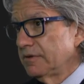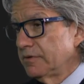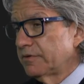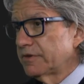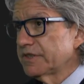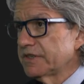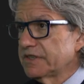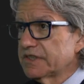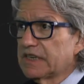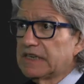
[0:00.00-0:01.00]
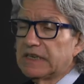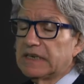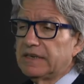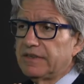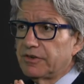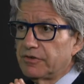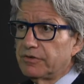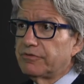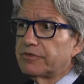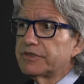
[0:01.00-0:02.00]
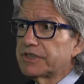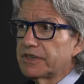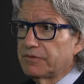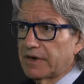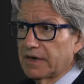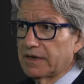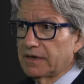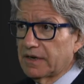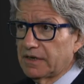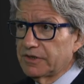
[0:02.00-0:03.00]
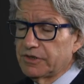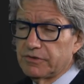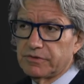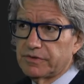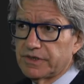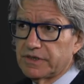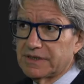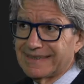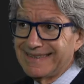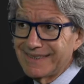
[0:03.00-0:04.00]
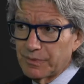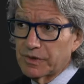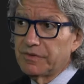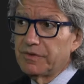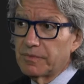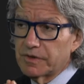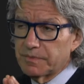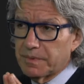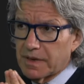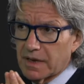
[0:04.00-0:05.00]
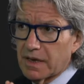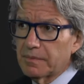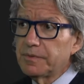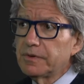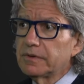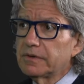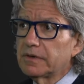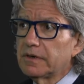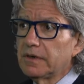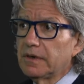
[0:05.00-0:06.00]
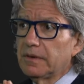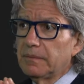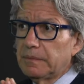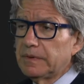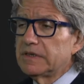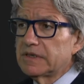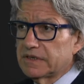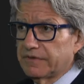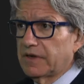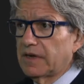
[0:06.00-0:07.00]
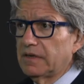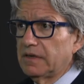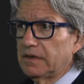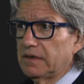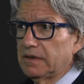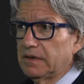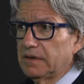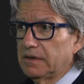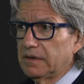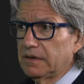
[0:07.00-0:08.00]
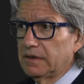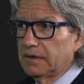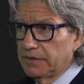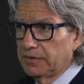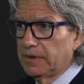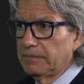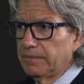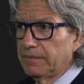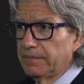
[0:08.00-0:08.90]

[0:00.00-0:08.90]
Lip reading: universities. Their university ranking, college and universities, is one of the most popular pieces of content on the web